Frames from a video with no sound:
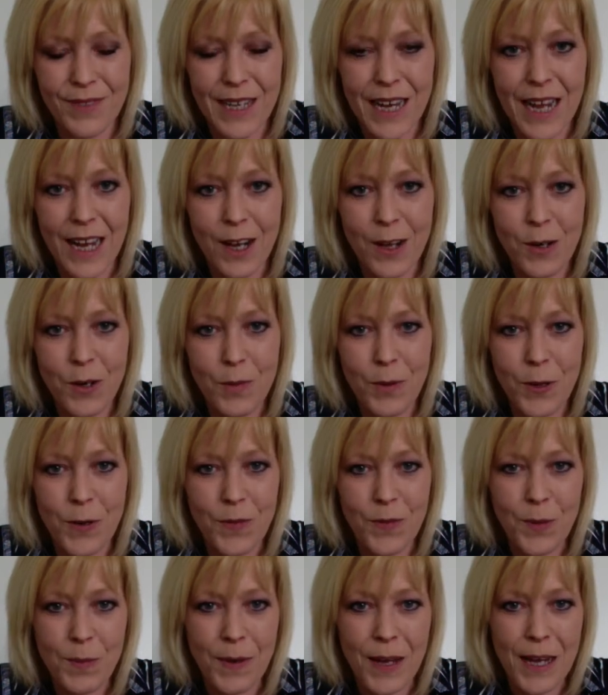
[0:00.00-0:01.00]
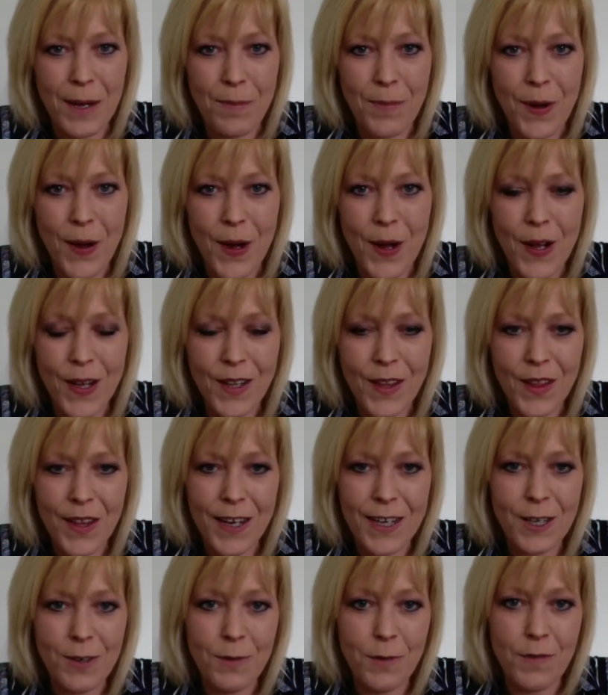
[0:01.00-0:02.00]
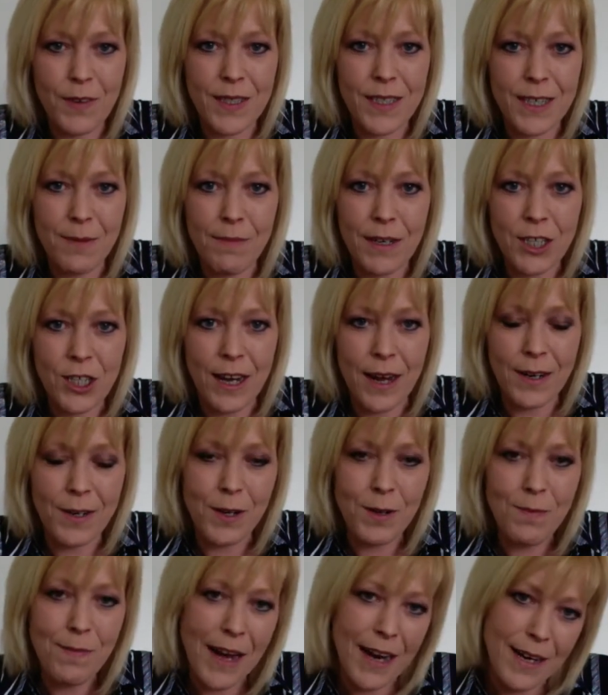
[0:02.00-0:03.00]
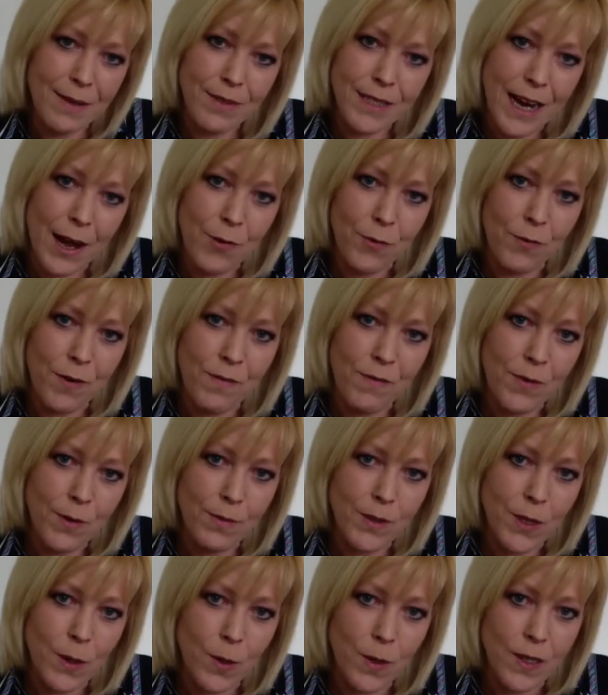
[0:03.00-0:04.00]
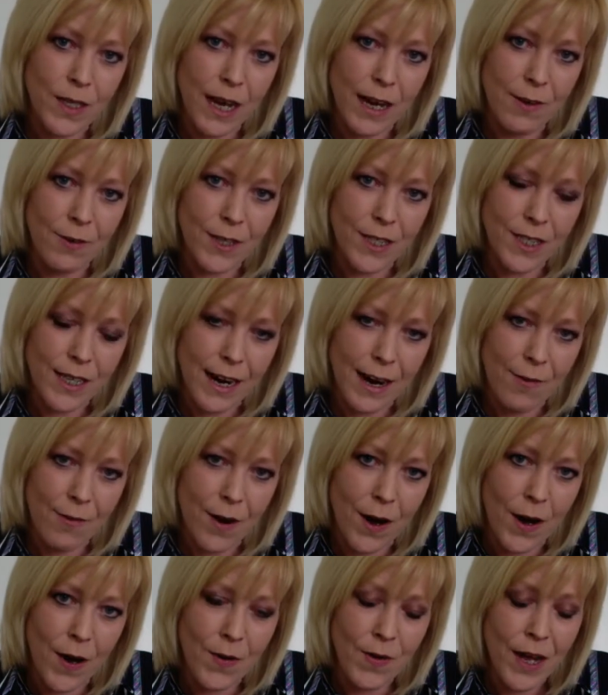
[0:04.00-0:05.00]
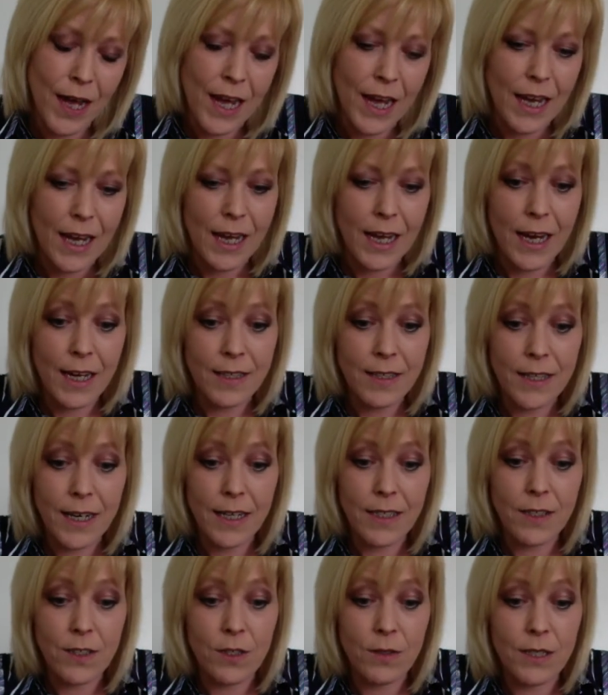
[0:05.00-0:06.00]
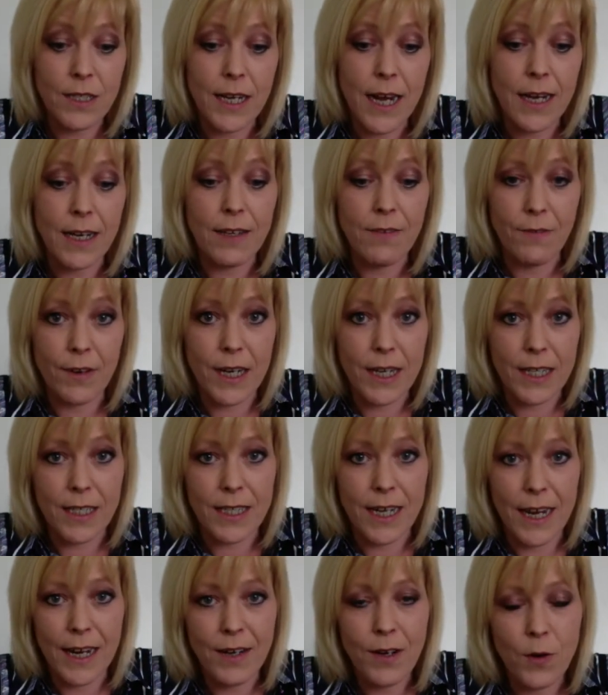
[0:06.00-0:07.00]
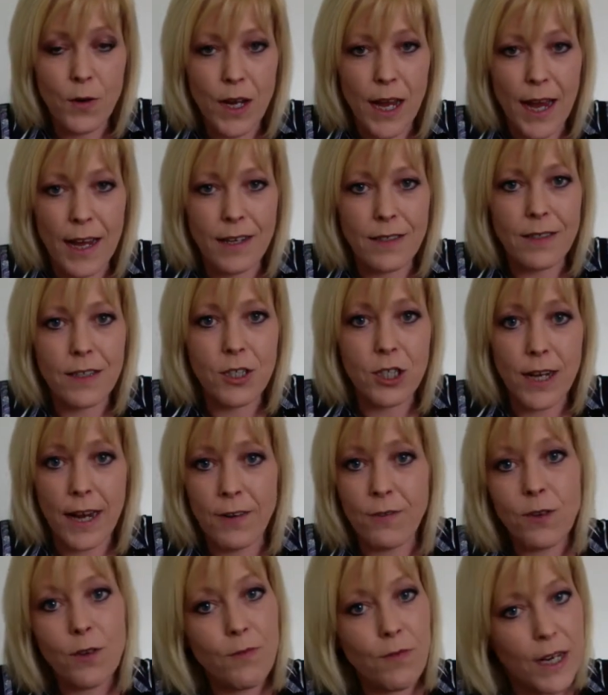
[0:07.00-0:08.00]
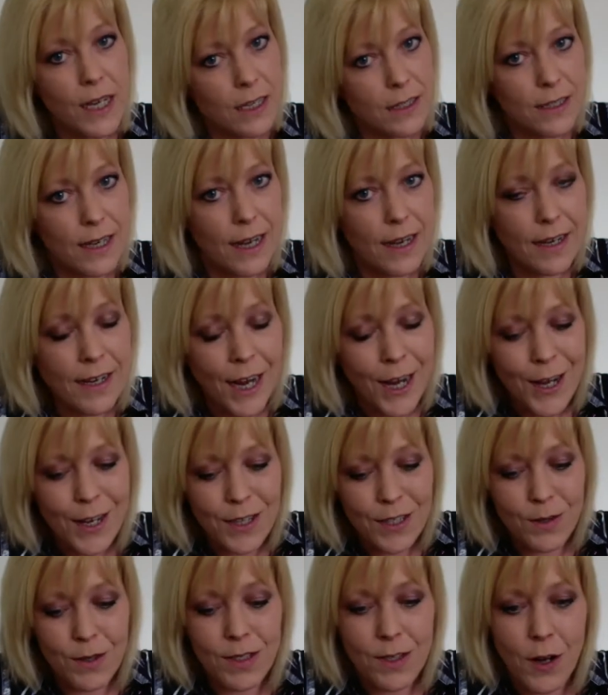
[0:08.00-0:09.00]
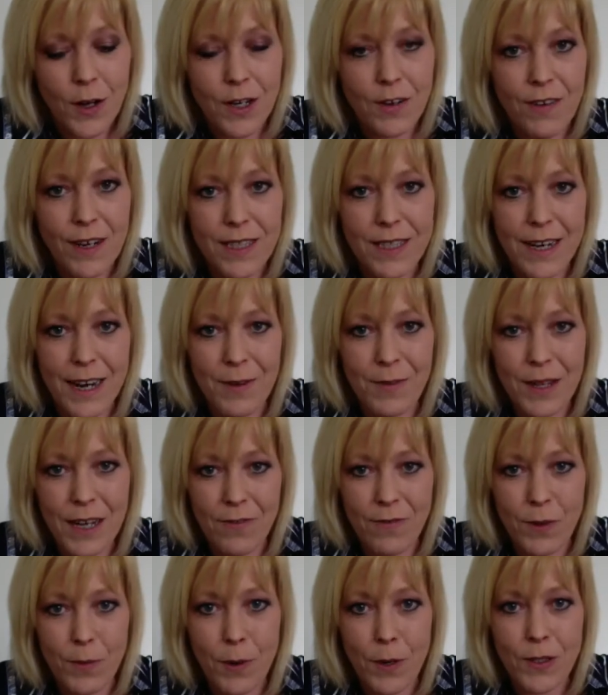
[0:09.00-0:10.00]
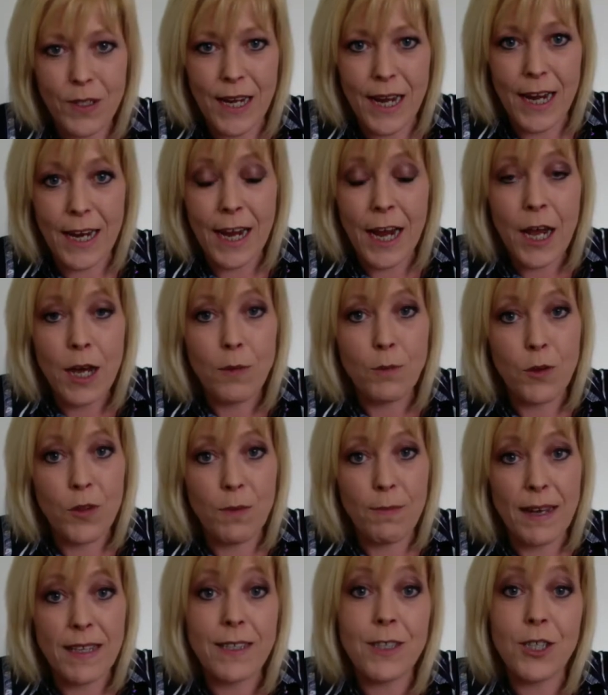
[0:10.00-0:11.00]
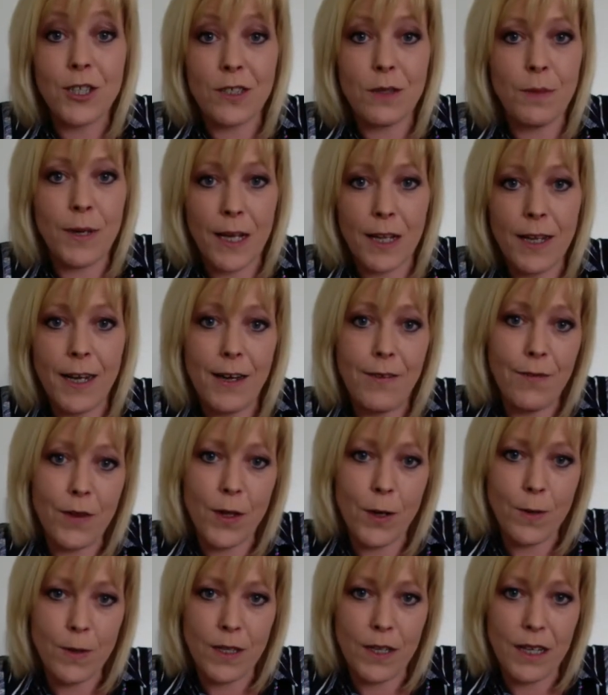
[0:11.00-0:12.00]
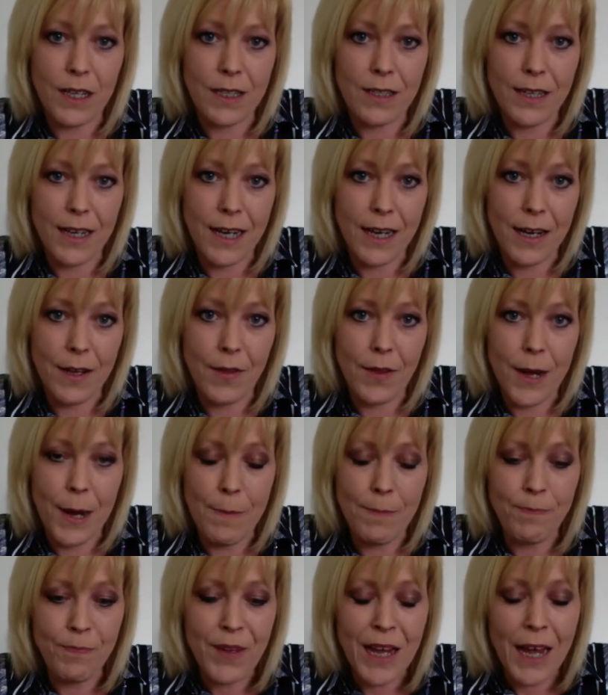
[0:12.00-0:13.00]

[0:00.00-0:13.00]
Hello beautiful people, thank you for visiting my channel. My name's Catherine from Soul Siren Tarot. Here today to do a daily reading. Okay, it's a general reading, so it's not going to resonate with everybody, but the messages will be clear for those that need to hear them.